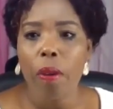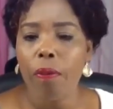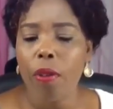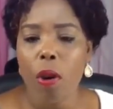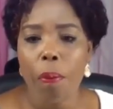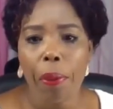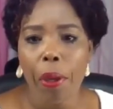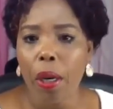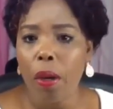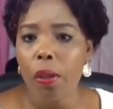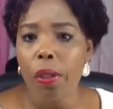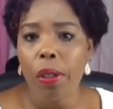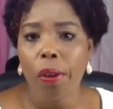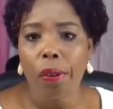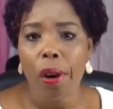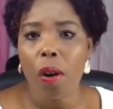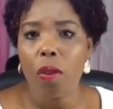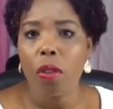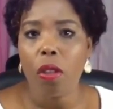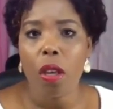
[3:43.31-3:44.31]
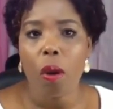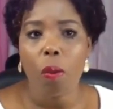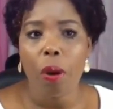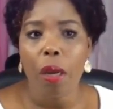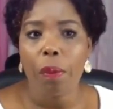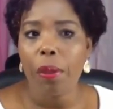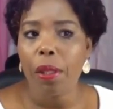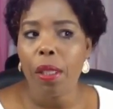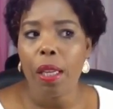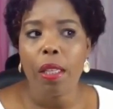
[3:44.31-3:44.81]
If you browse around your
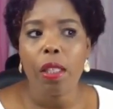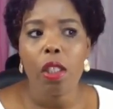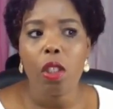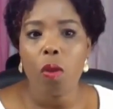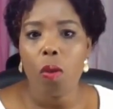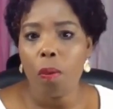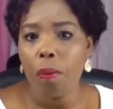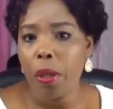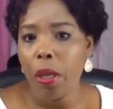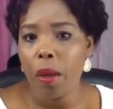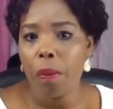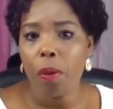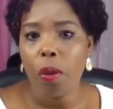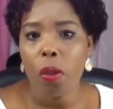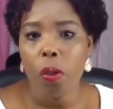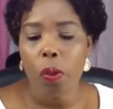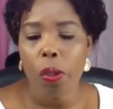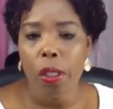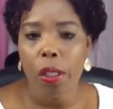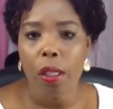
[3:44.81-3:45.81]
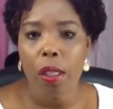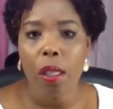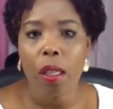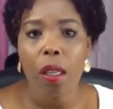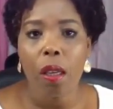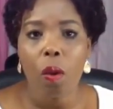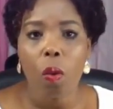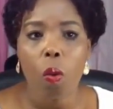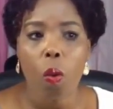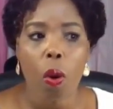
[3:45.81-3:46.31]
website, you'll be able to
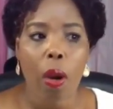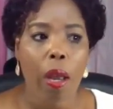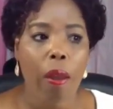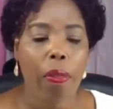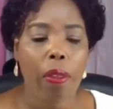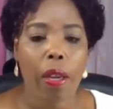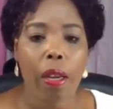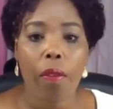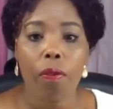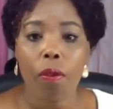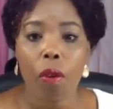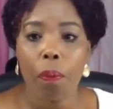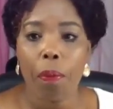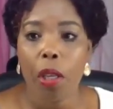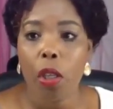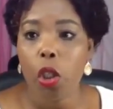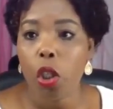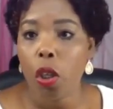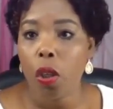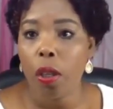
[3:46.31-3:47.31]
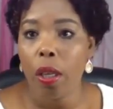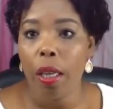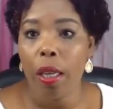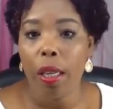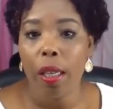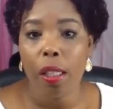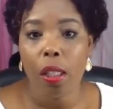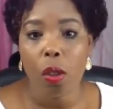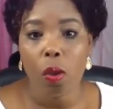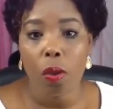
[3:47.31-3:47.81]
see where the information
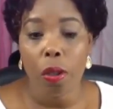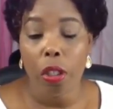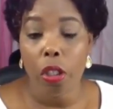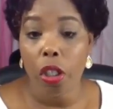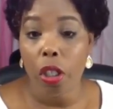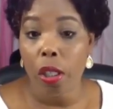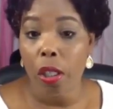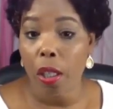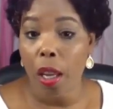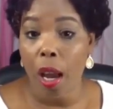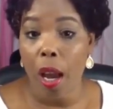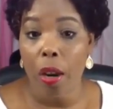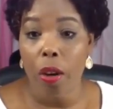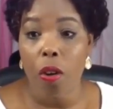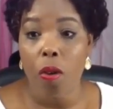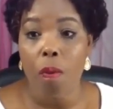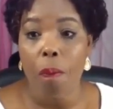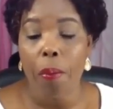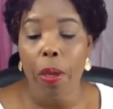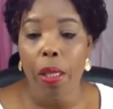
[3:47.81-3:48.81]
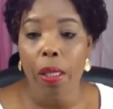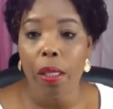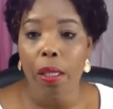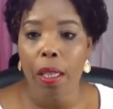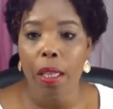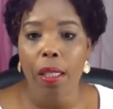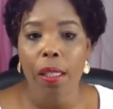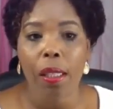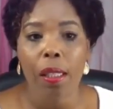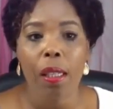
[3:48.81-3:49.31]
is to register a new
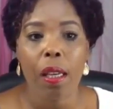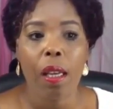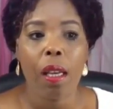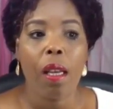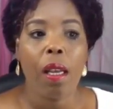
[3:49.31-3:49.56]
business.